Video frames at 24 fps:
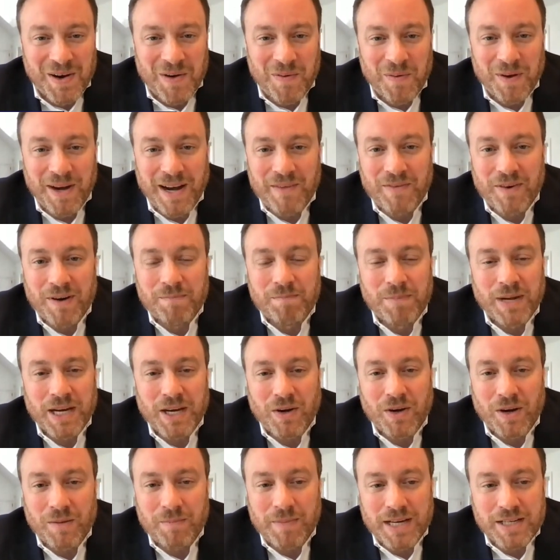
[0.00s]
whenever
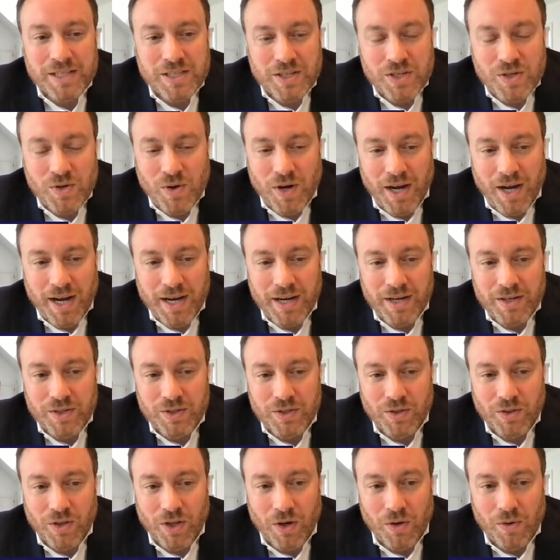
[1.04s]
Bitcoin makes a new high or
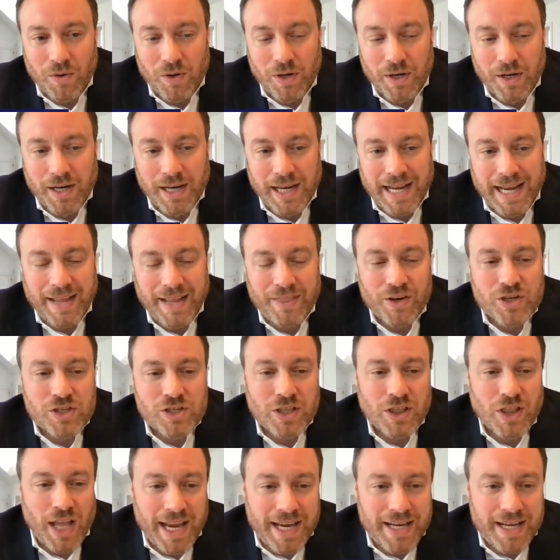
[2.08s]
new low, and there's
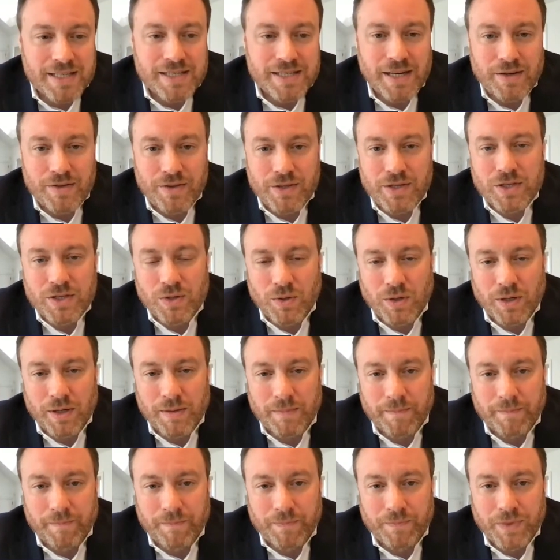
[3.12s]
lines out the door.
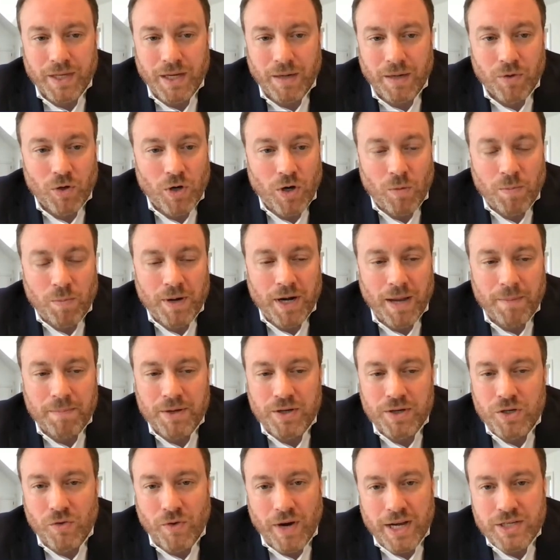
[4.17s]
And we're opening up a
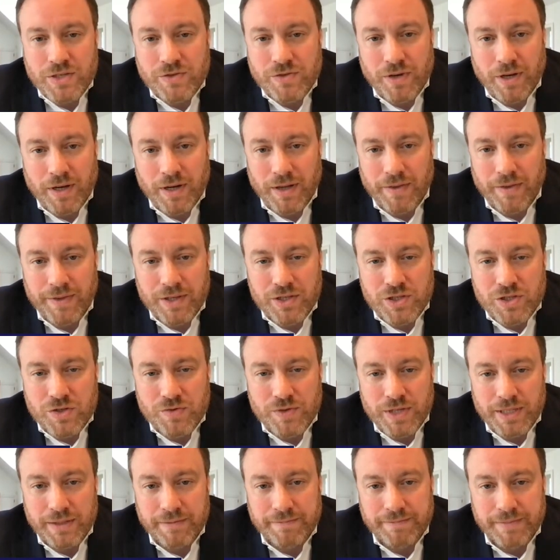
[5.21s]
new restaurant on this
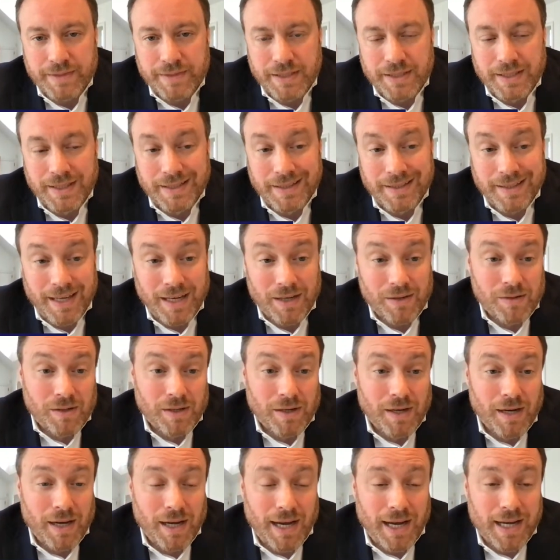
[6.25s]
street. Now,
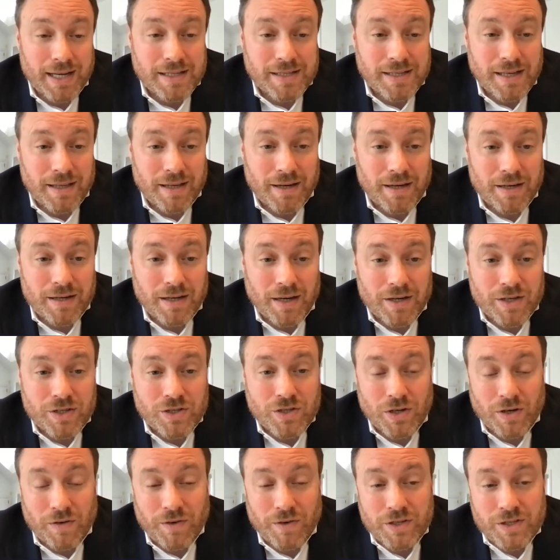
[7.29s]
I'd say that our
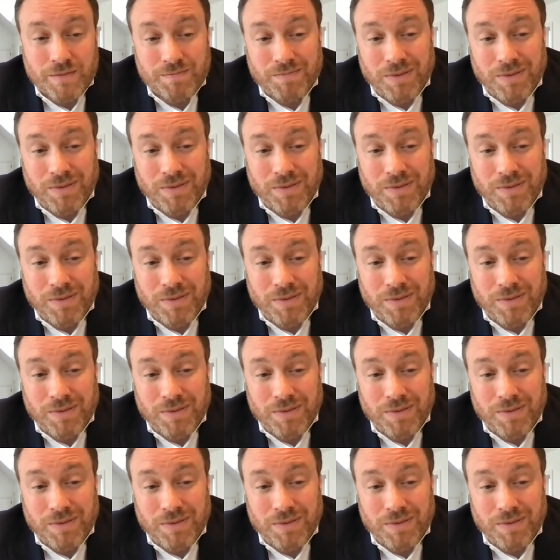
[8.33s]
servers are